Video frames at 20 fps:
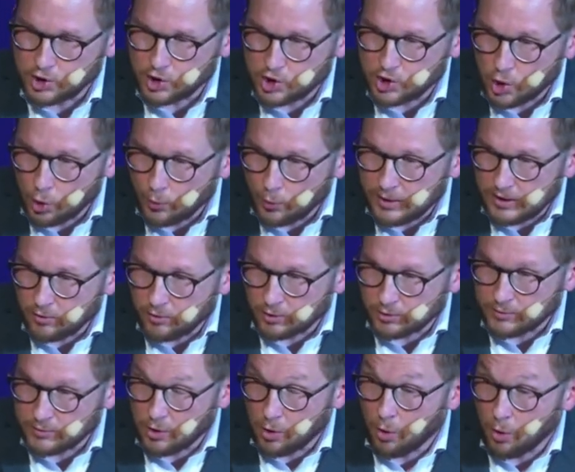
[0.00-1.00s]
showing
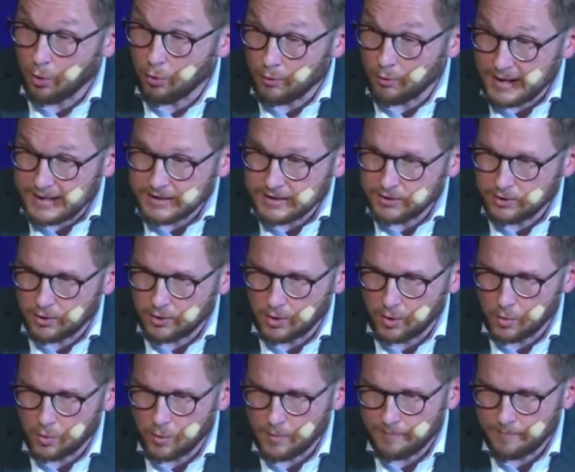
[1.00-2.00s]
what we already
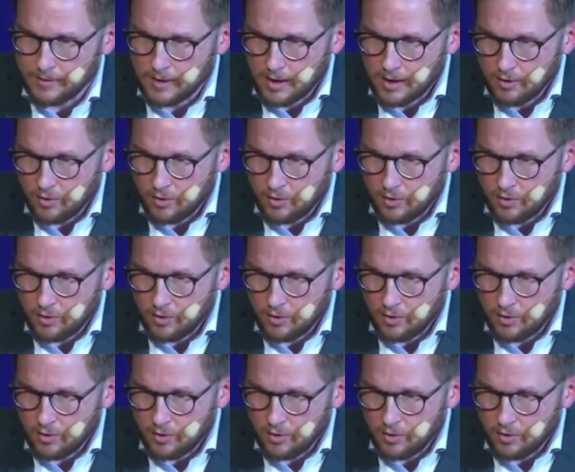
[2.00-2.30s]
know